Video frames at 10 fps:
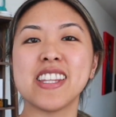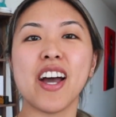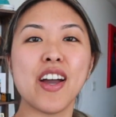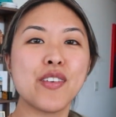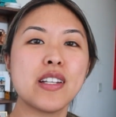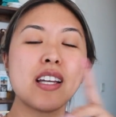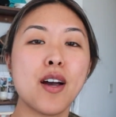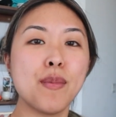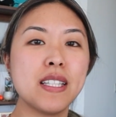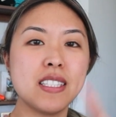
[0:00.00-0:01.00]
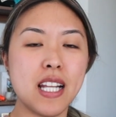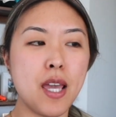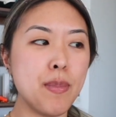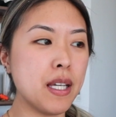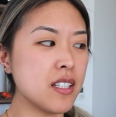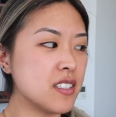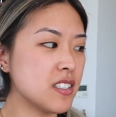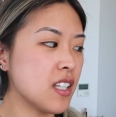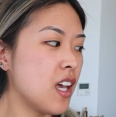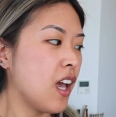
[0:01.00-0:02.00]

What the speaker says: I thought I would come in today because